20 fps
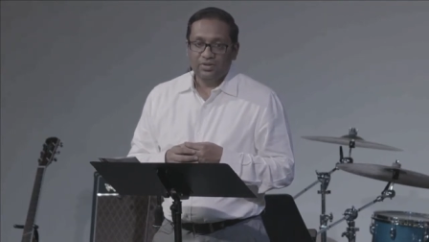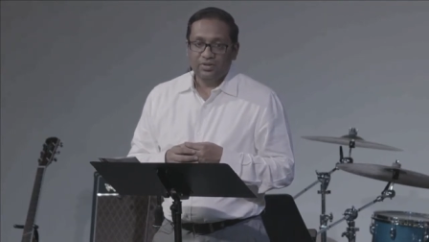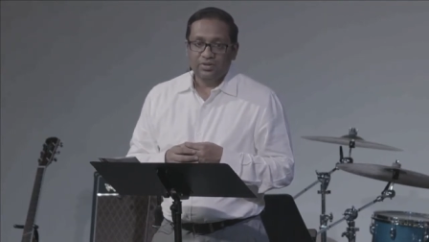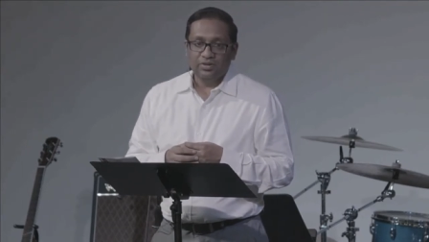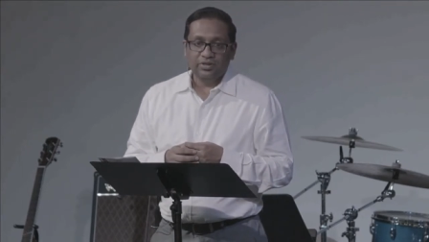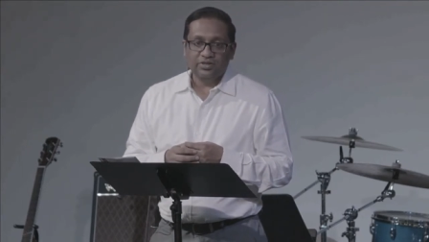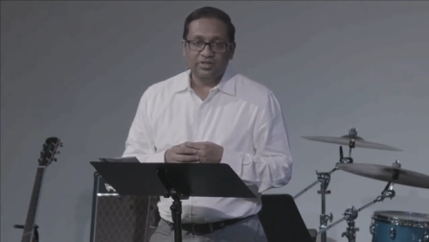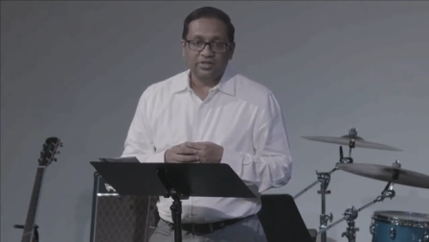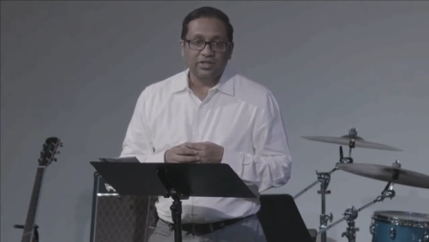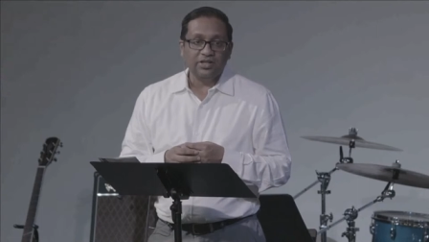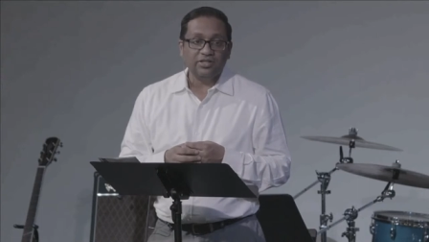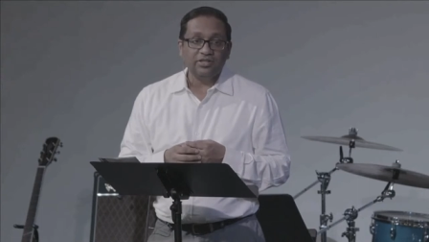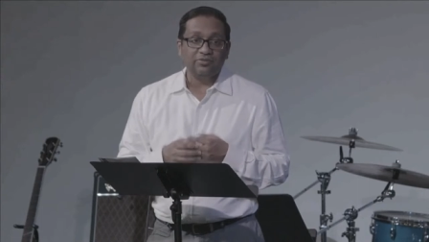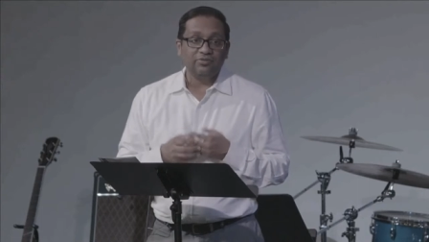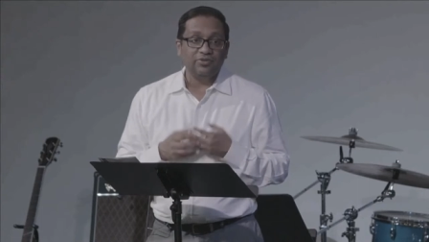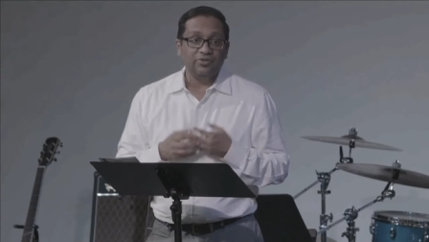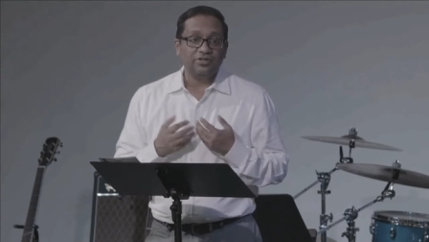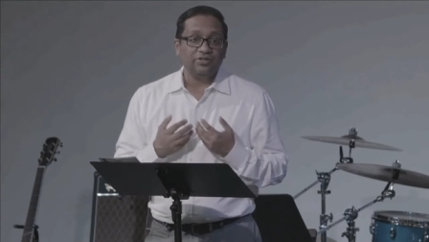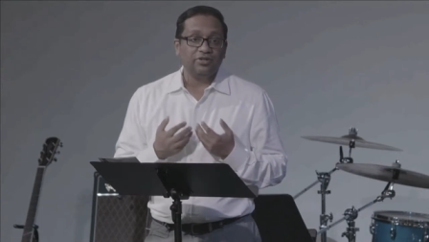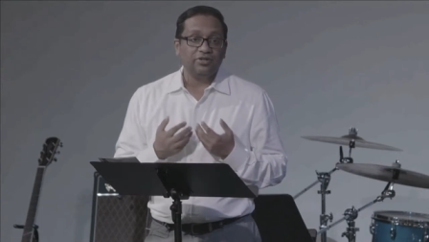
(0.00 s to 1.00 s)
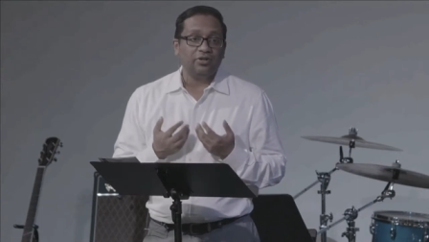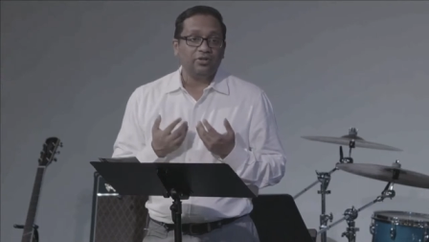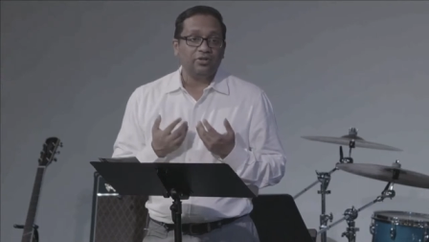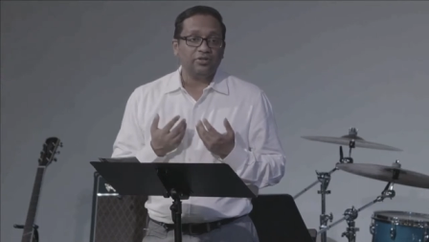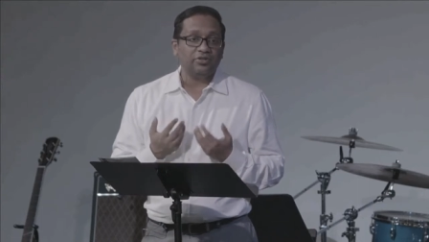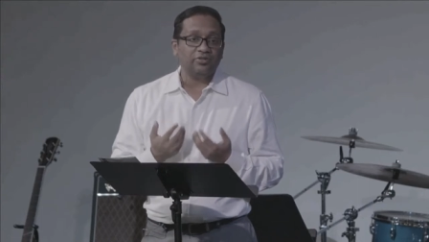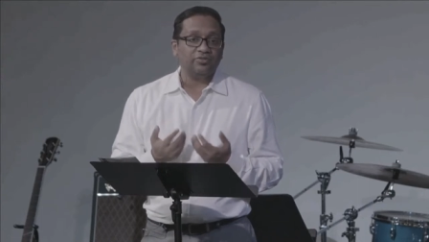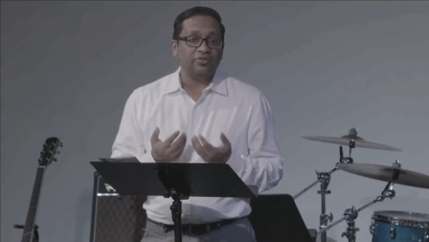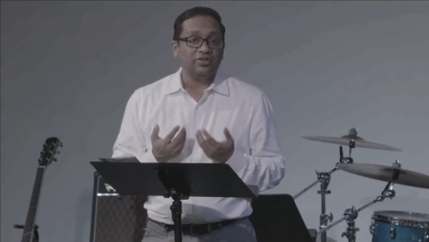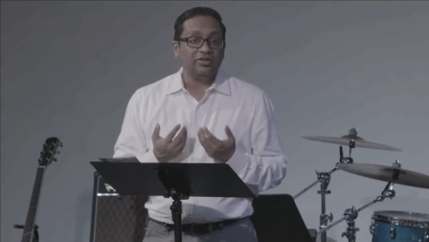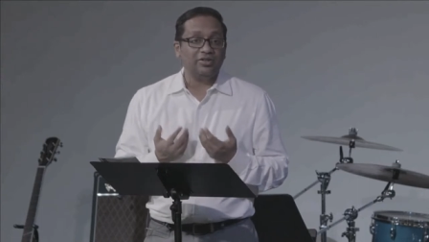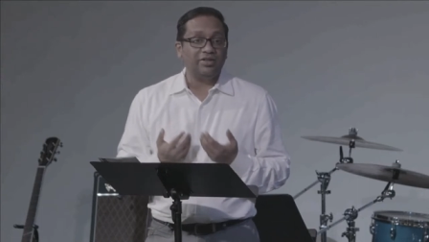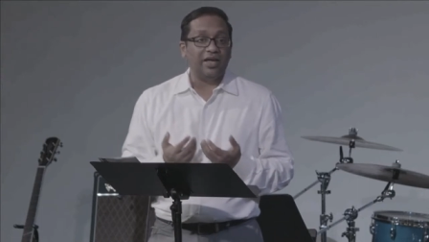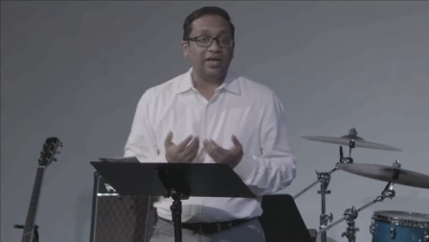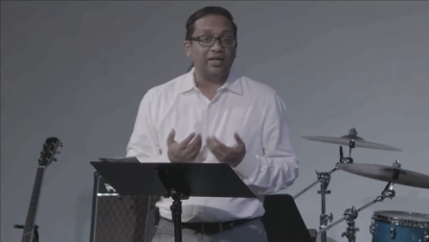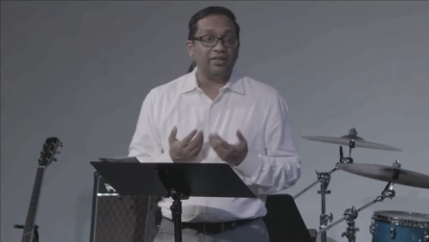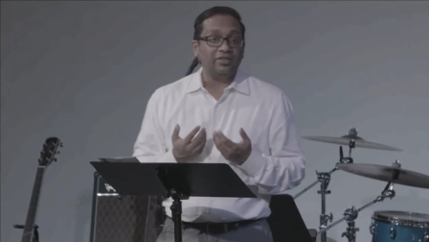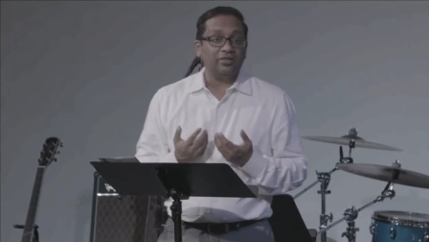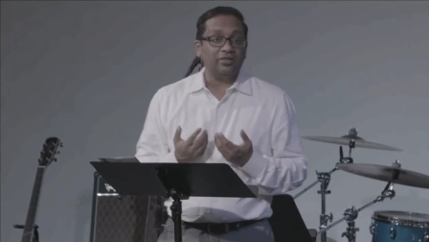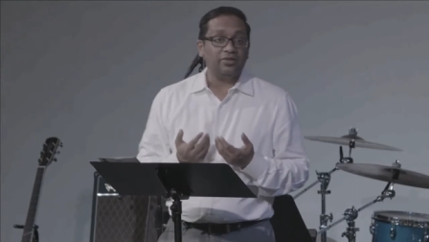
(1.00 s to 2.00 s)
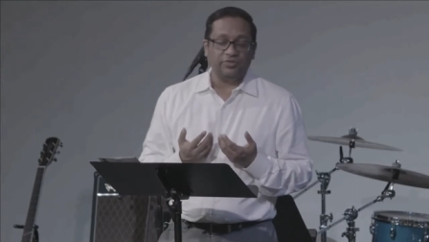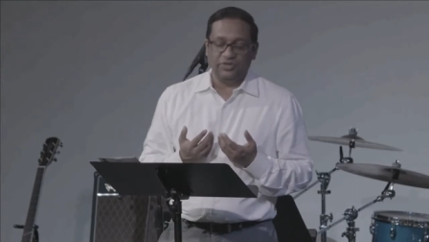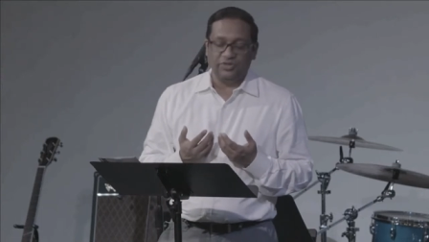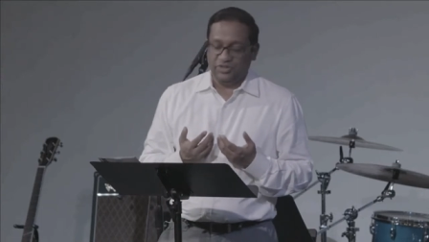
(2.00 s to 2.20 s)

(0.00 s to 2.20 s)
Listen, as a result of the death of